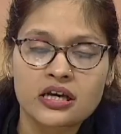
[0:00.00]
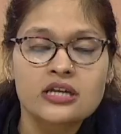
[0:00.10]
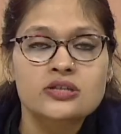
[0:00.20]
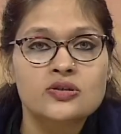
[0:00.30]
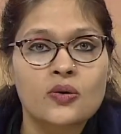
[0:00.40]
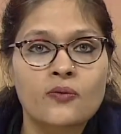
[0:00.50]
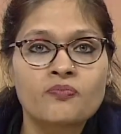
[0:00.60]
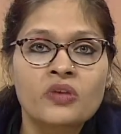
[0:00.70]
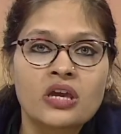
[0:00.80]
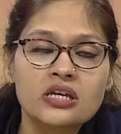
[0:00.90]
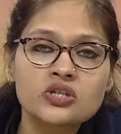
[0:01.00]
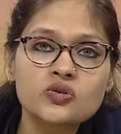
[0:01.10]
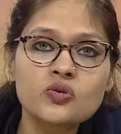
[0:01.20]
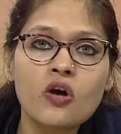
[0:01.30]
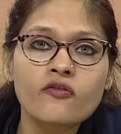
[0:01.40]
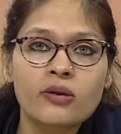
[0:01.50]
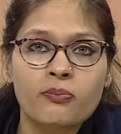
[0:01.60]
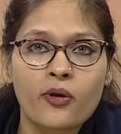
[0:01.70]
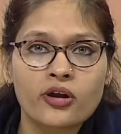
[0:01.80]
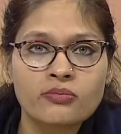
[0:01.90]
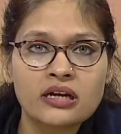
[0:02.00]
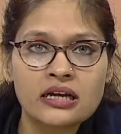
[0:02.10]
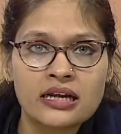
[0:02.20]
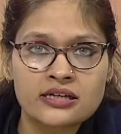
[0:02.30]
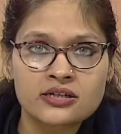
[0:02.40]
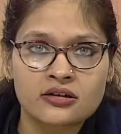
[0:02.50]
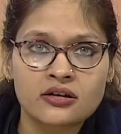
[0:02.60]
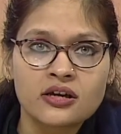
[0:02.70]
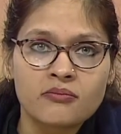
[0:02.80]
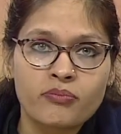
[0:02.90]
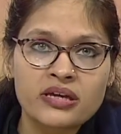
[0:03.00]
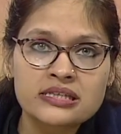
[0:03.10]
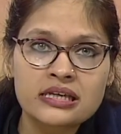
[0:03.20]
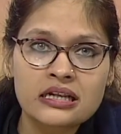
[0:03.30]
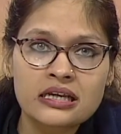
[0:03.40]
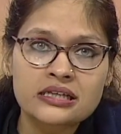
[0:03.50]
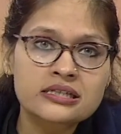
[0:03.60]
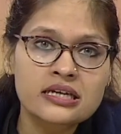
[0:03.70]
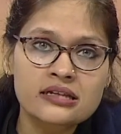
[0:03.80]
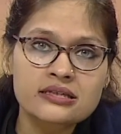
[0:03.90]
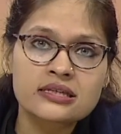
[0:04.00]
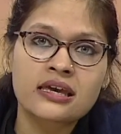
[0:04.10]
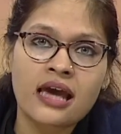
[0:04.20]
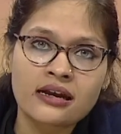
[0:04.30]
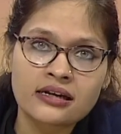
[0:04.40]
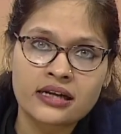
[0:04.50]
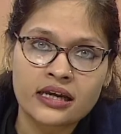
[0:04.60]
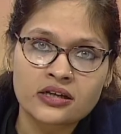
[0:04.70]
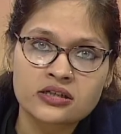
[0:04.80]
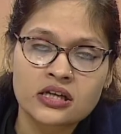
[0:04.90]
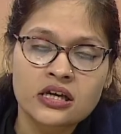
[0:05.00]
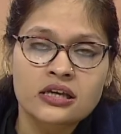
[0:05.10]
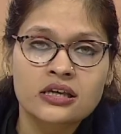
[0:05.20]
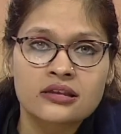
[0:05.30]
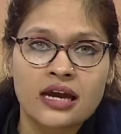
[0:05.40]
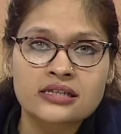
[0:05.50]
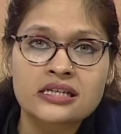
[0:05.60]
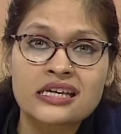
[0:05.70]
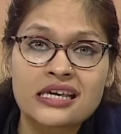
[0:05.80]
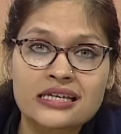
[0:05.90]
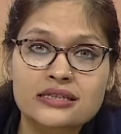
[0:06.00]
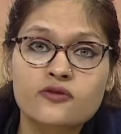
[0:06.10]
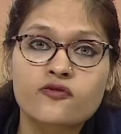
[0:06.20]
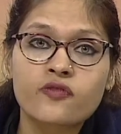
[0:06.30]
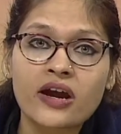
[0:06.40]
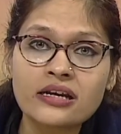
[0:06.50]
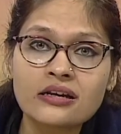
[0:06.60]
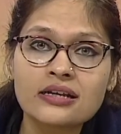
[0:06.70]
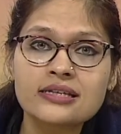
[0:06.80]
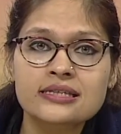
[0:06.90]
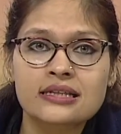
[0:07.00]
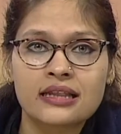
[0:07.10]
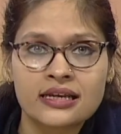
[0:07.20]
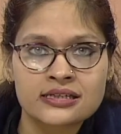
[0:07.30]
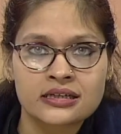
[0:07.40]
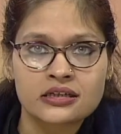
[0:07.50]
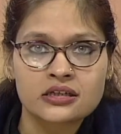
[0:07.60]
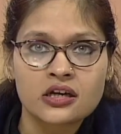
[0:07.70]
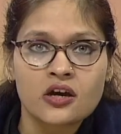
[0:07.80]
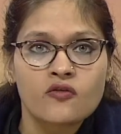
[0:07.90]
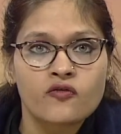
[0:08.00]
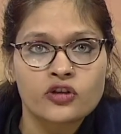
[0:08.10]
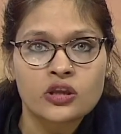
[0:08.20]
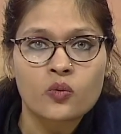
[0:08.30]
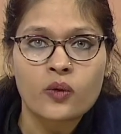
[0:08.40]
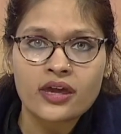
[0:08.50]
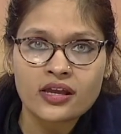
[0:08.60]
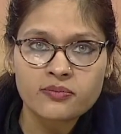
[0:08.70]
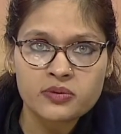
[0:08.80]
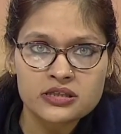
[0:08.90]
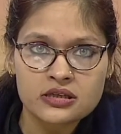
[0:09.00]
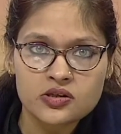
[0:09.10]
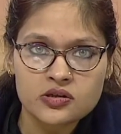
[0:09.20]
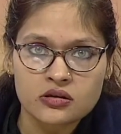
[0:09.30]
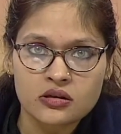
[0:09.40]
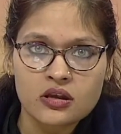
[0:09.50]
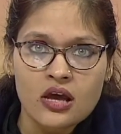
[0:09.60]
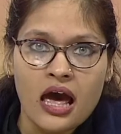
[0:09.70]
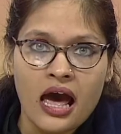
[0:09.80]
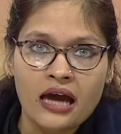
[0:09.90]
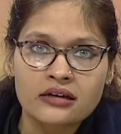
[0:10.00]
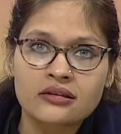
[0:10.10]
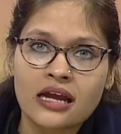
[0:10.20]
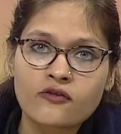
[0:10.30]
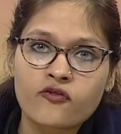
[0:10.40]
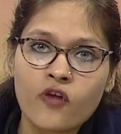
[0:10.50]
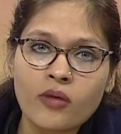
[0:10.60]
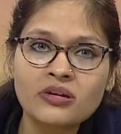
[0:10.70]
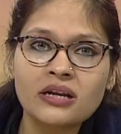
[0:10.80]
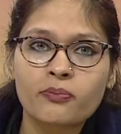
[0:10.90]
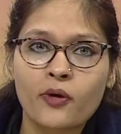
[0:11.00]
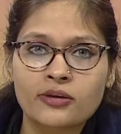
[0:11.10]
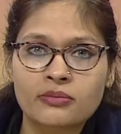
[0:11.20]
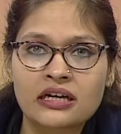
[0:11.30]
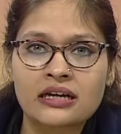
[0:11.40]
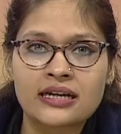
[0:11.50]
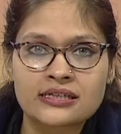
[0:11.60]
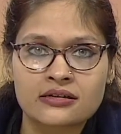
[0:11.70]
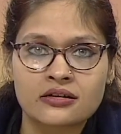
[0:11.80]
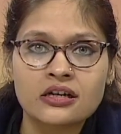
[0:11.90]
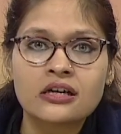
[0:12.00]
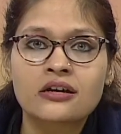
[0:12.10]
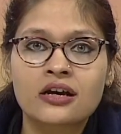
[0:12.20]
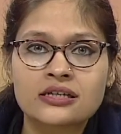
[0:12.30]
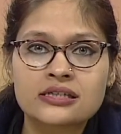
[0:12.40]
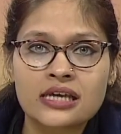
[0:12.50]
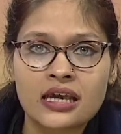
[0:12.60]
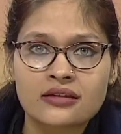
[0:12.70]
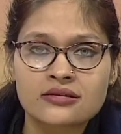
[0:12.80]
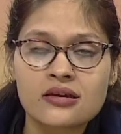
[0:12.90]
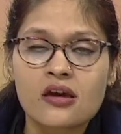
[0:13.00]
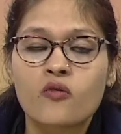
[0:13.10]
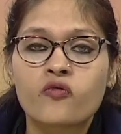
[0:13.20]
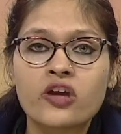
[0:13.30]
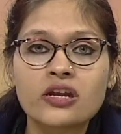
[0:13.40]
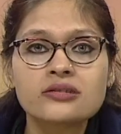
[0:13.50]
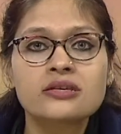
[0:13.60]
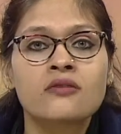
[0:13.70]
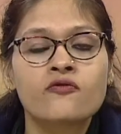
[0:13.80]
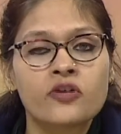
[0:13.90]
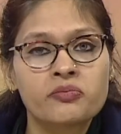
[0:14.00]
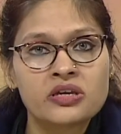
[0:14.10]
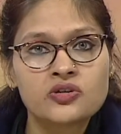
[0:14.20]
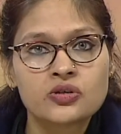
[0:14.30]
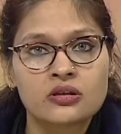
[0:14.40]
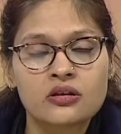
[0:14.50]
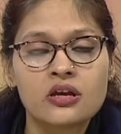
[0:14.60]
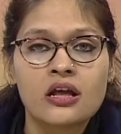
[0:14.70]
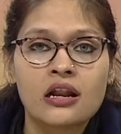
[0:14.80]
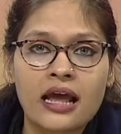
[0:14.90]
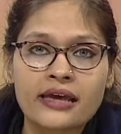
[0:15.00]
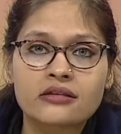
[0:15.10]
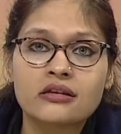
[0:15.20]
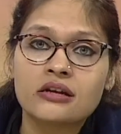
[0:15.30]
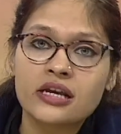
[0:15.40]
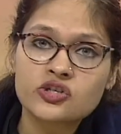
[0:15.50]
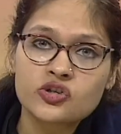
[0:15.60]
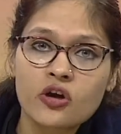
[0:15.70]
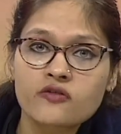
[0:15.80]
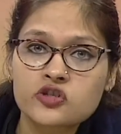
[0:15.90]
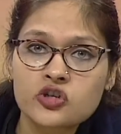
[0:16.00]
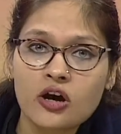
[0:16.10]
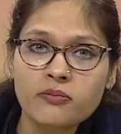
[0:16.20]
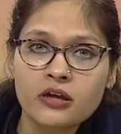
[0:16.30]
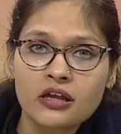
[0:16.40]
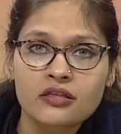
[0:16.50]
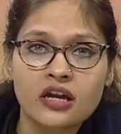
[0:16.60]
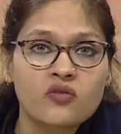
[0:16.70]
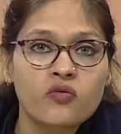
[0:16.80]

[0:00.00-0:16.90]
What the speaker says: So, issue of appointment letter basically tells the candidate that he is finally selected for the vacant position, and that formal appointment letter contains various information like the nature of job, that